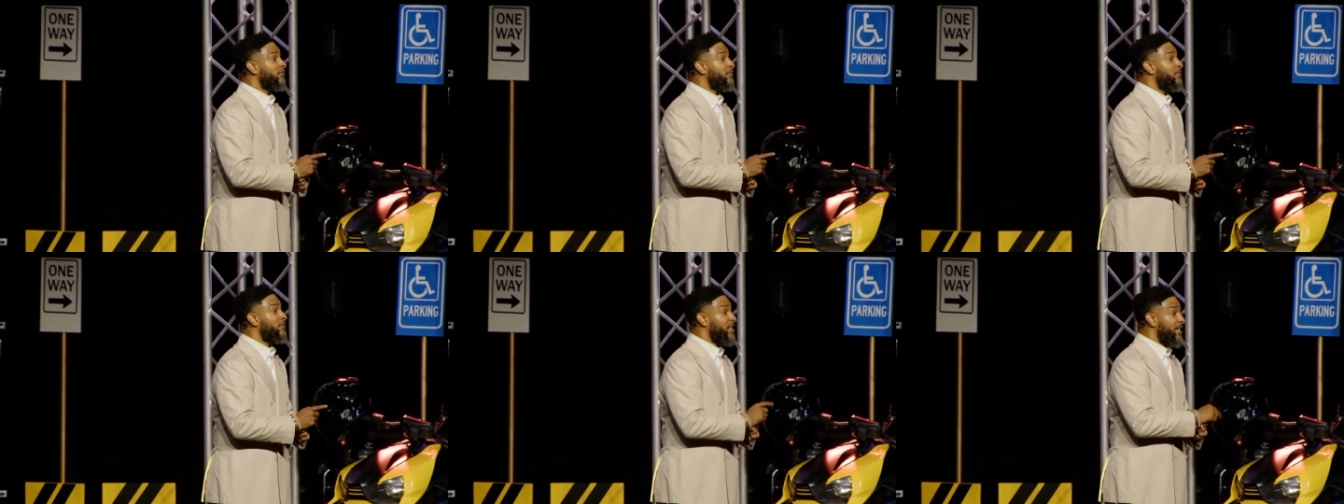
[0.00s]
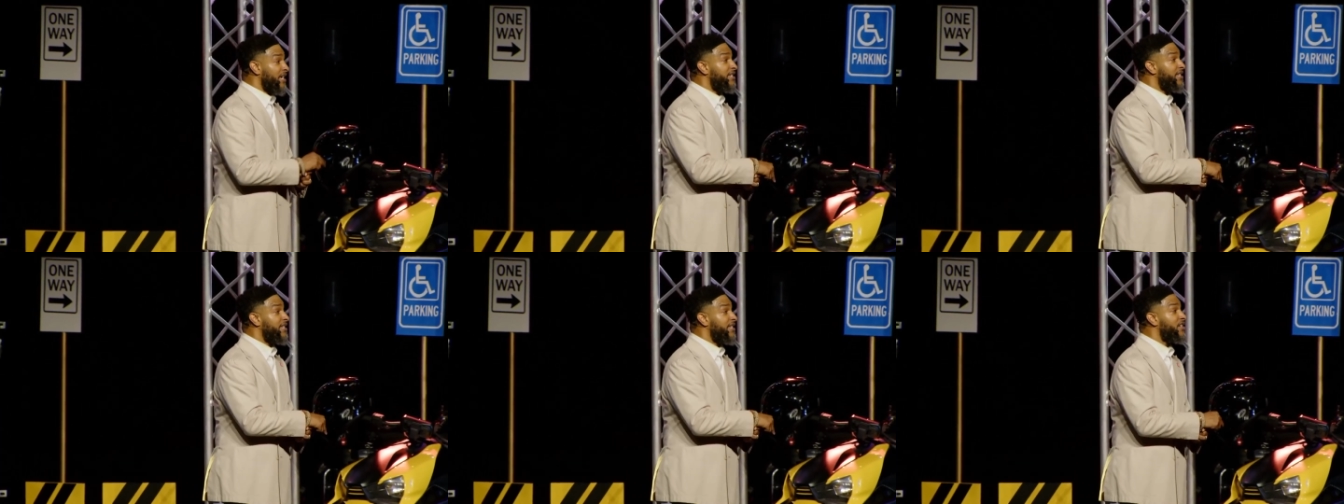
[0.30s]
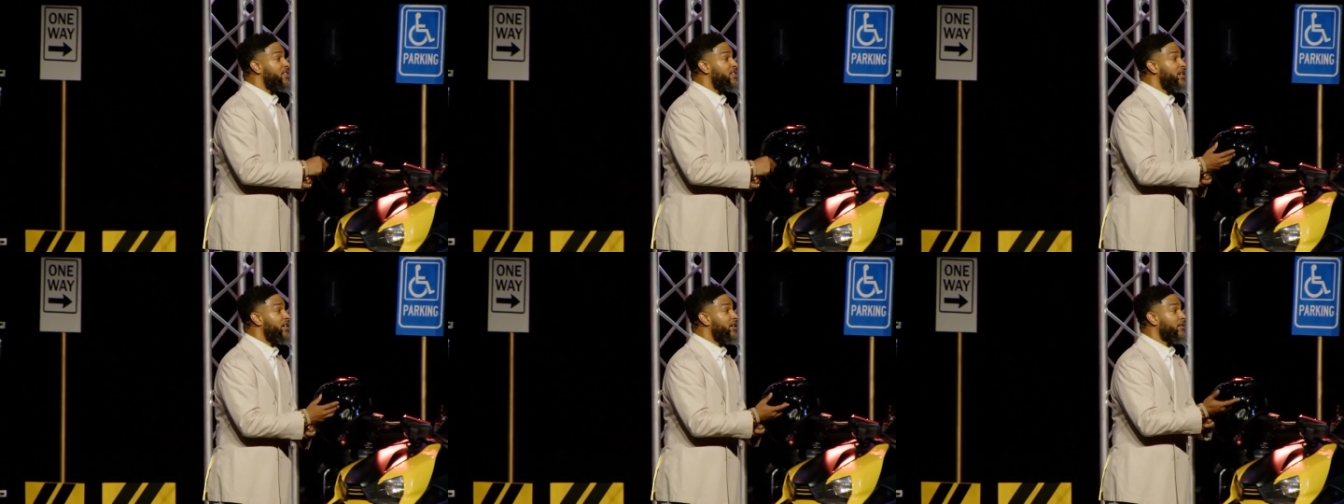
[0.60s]
just
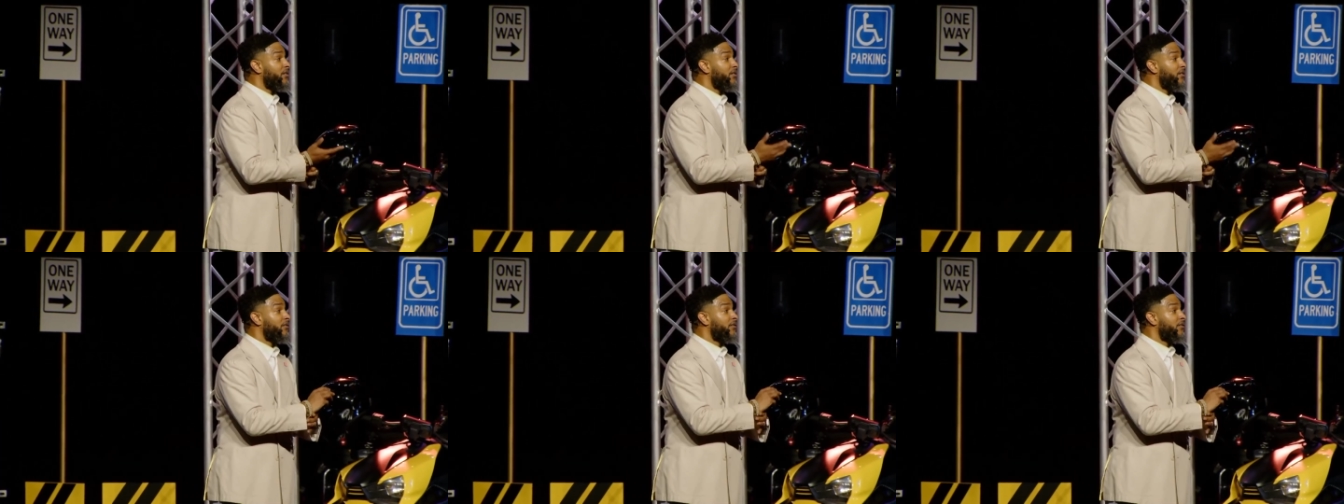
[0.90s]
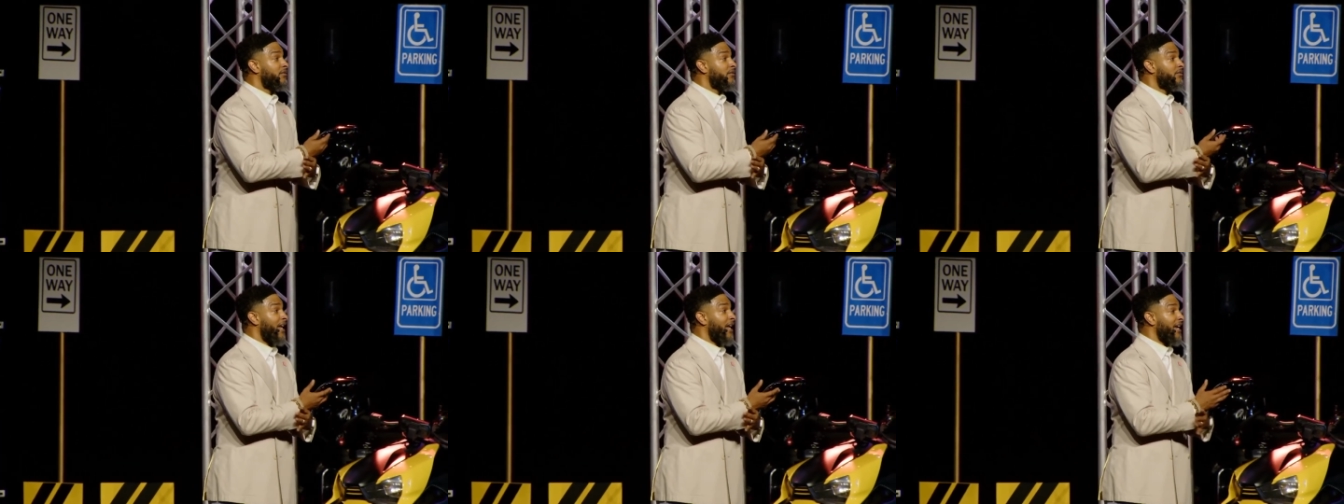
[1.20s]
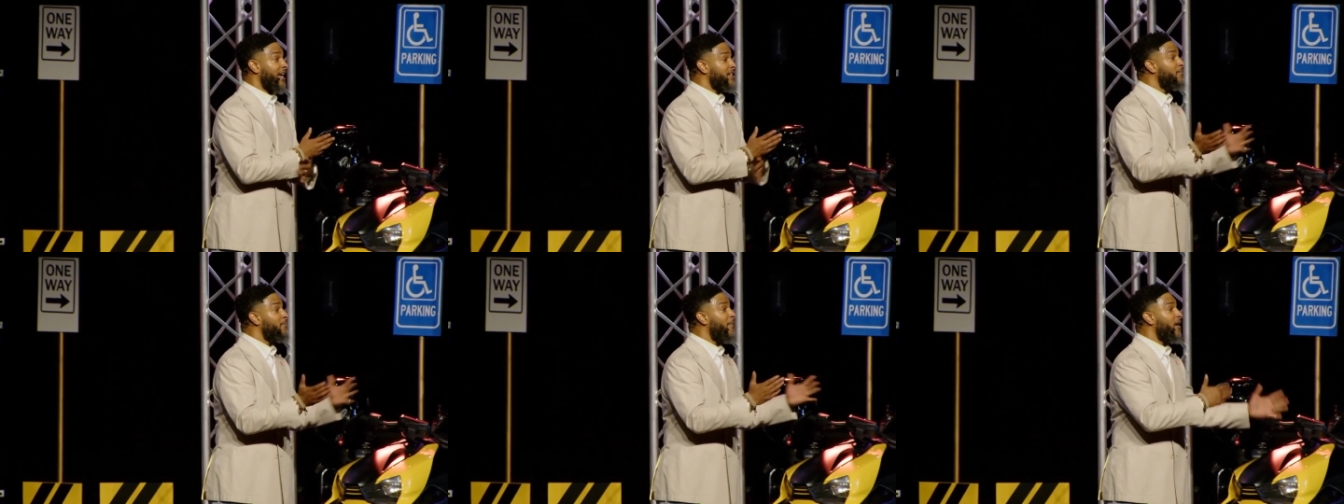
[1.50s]
this year. I'm
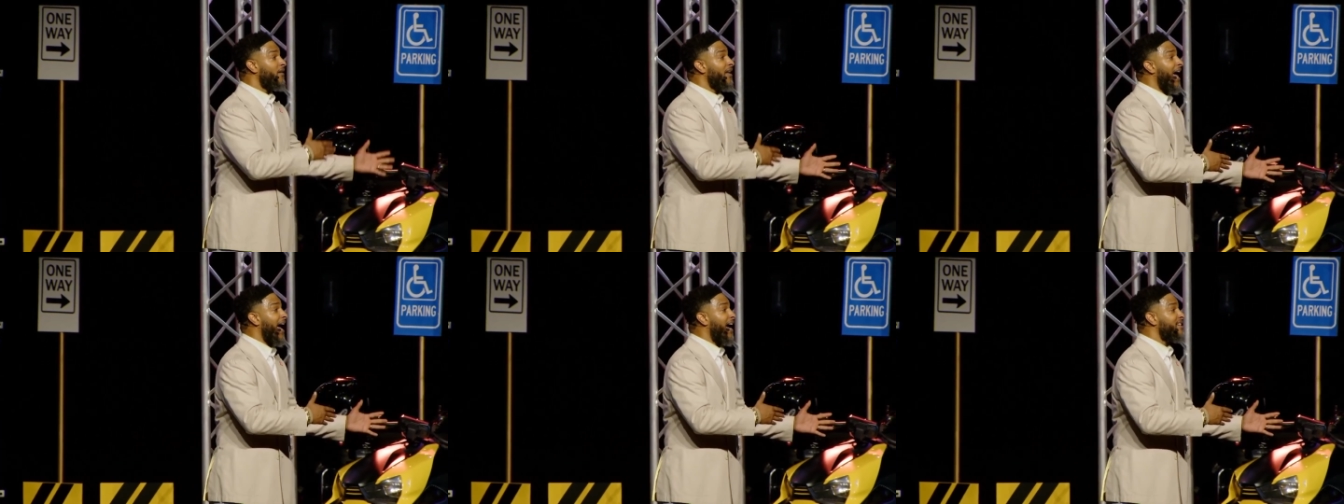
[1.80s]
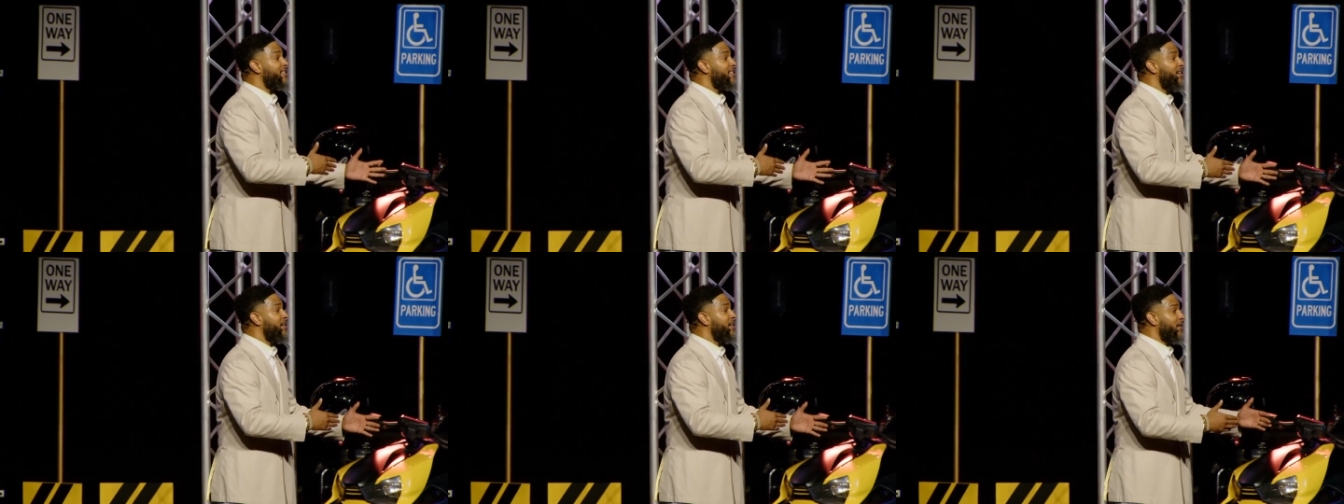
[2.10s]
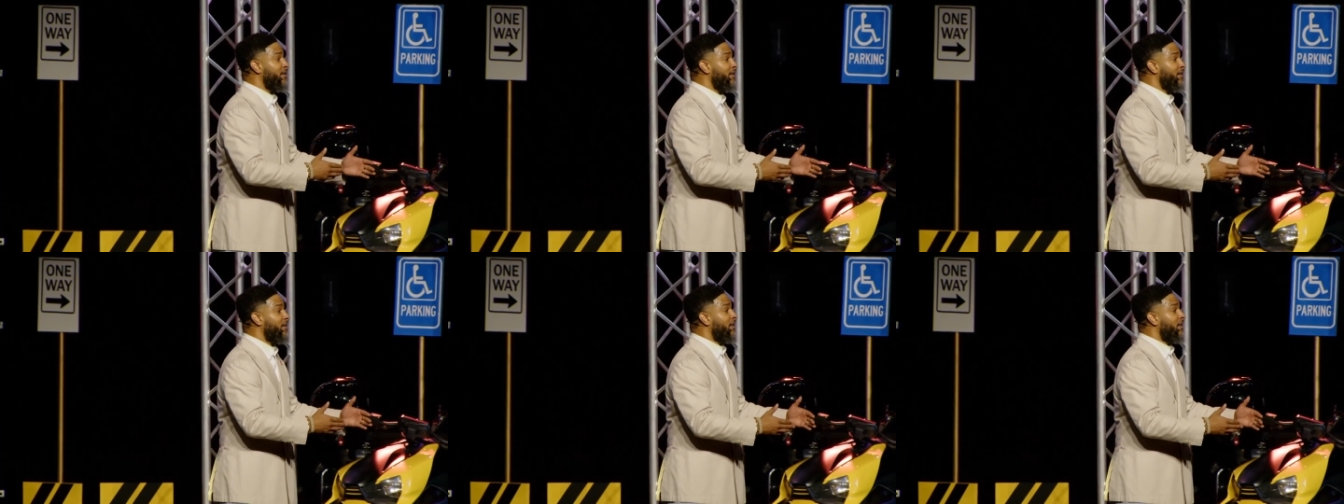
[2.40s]
talking about last year